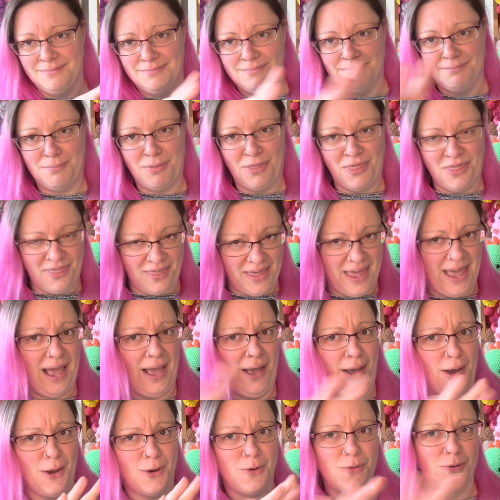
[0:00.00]

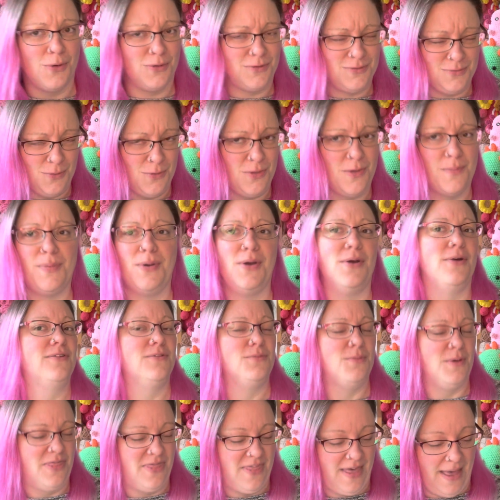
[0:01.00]
thing across all the
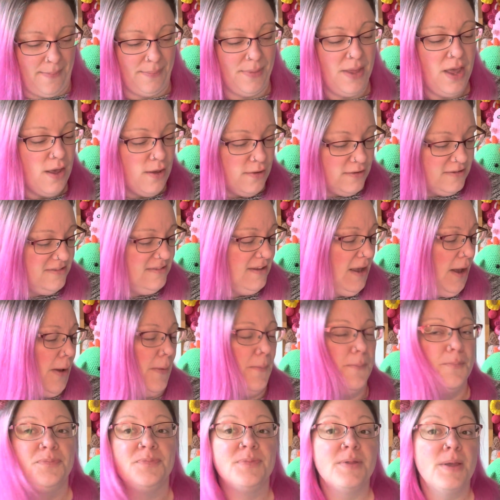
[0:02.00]
books with them. So
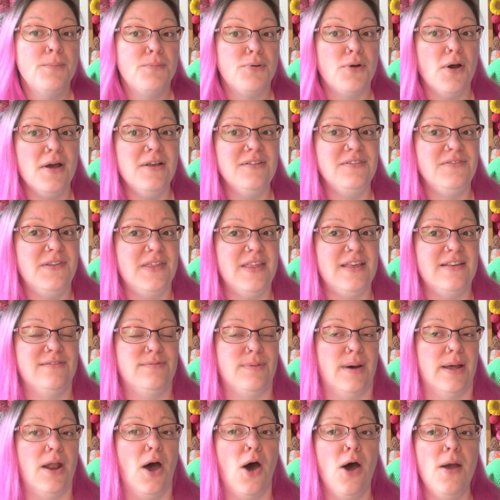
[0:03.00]
price for this
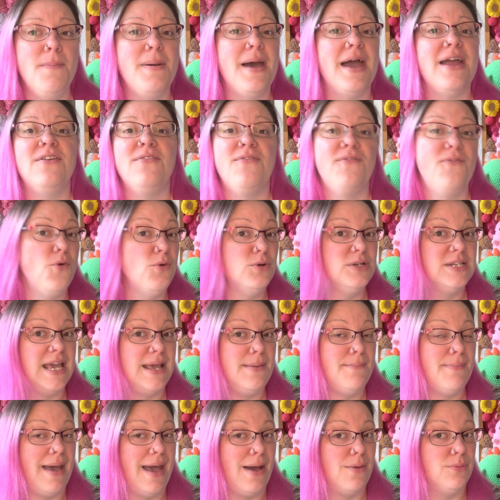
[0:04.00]
one, I paid
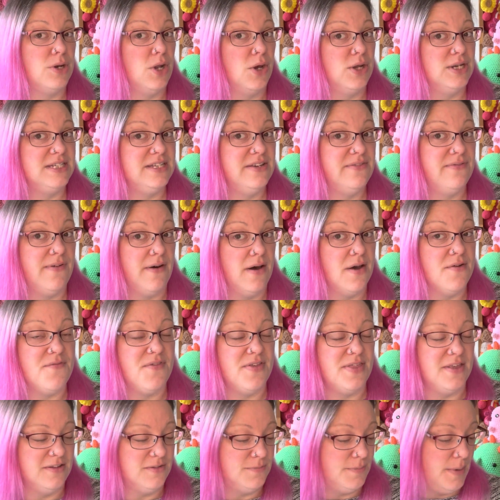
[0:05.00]
£14.95 for
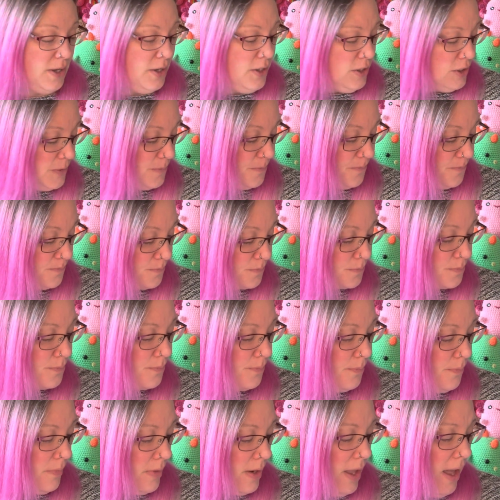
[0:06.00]
this book.
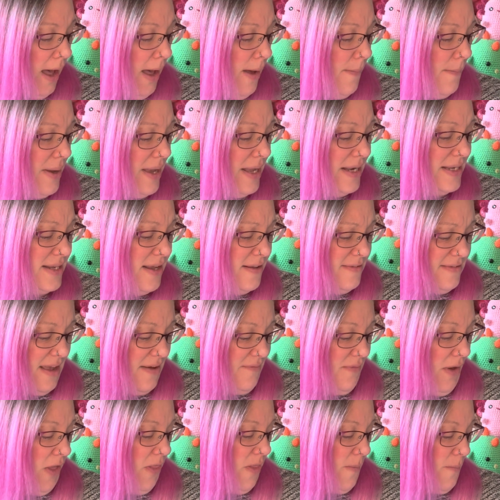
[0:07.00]
It does
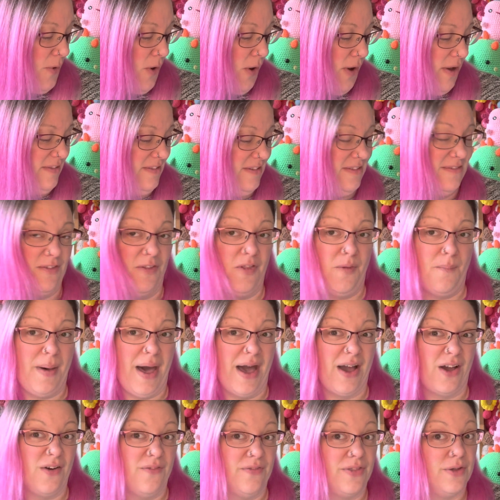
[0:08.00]
have other prices on the
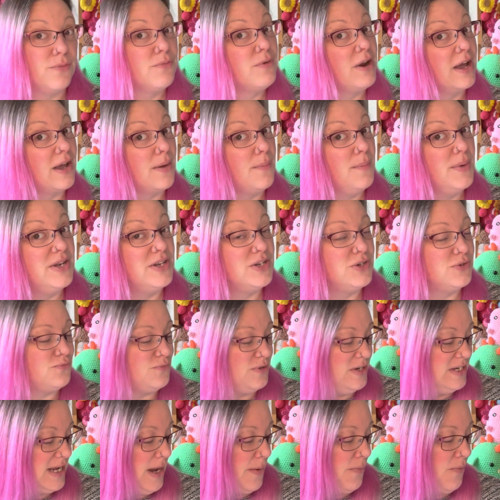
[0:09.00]
back of the recommended
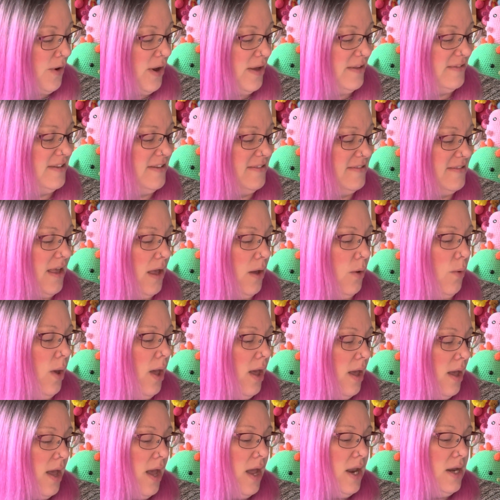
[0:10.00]
retail prices, so
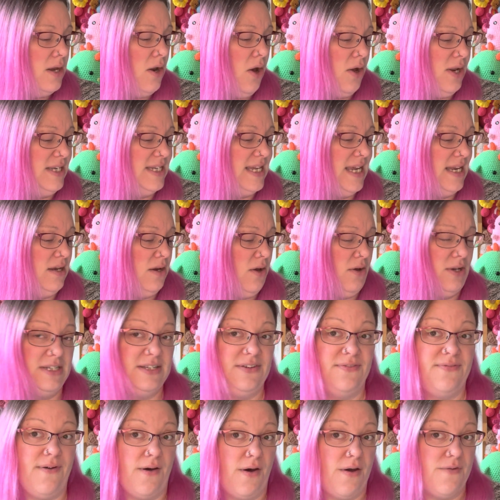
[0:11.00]

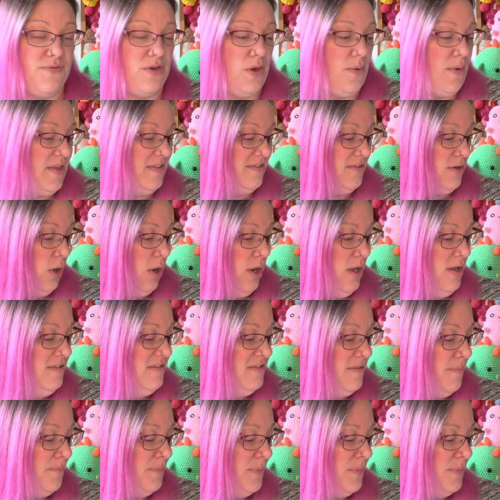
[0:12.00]
$19.95 US dollars,